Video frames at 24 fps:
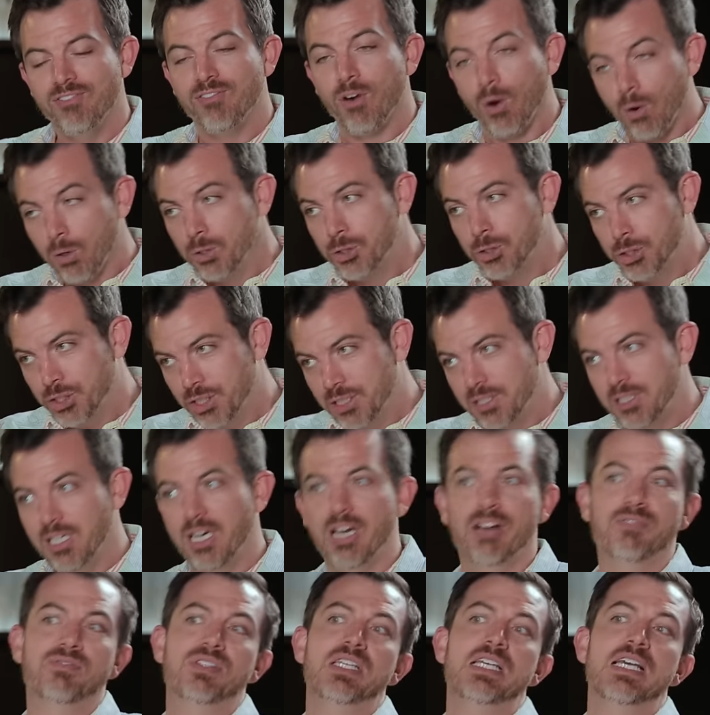version
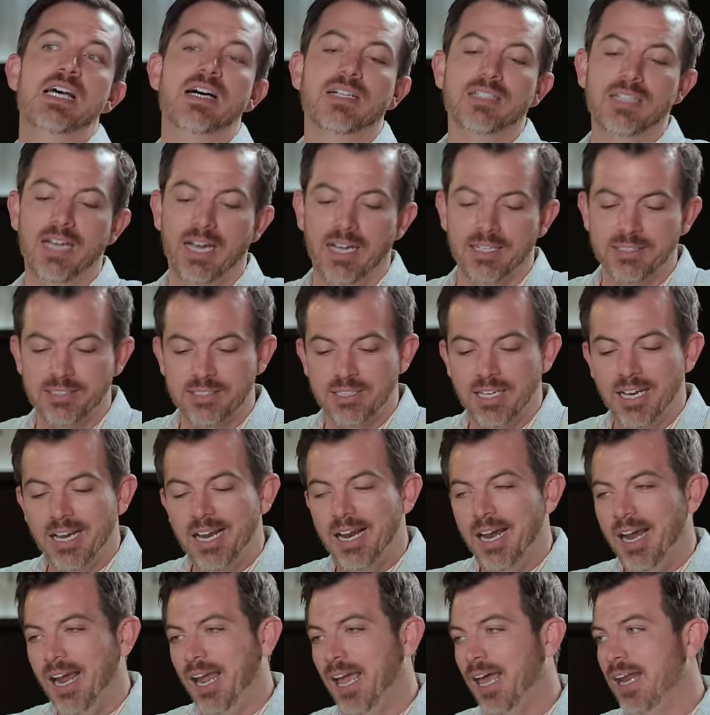of the LS,
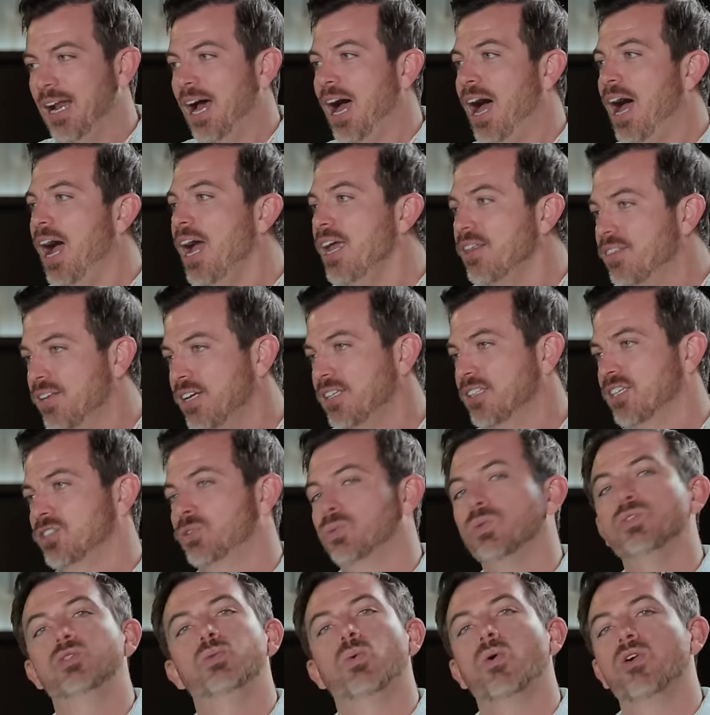and I think
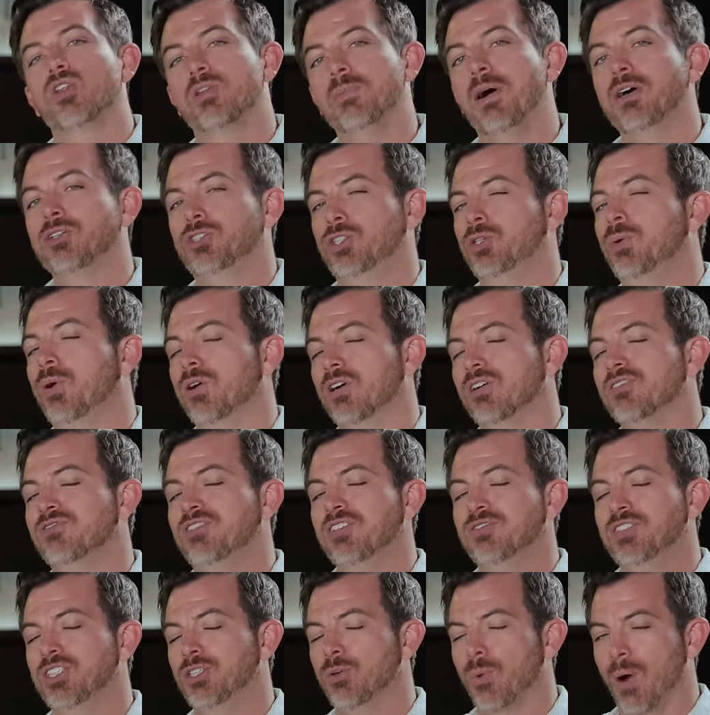this one's worth about
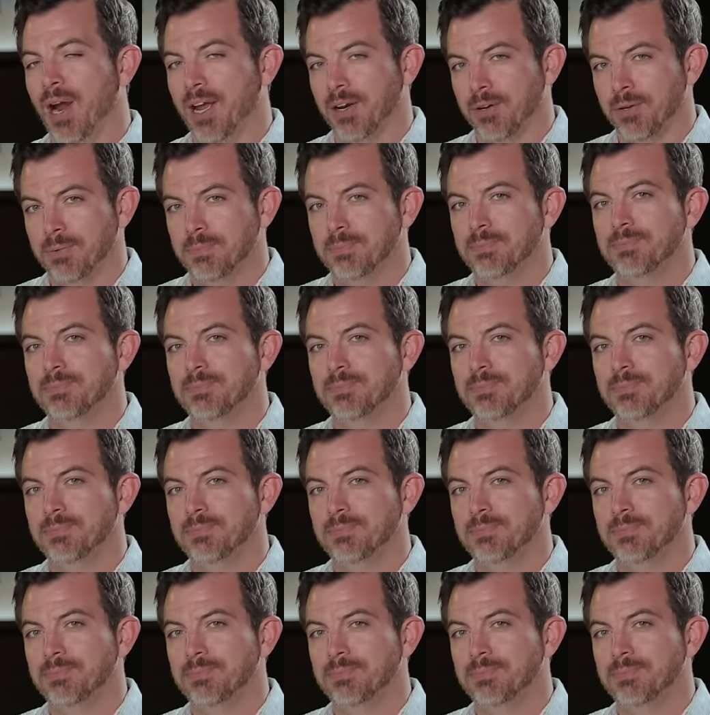$250,000.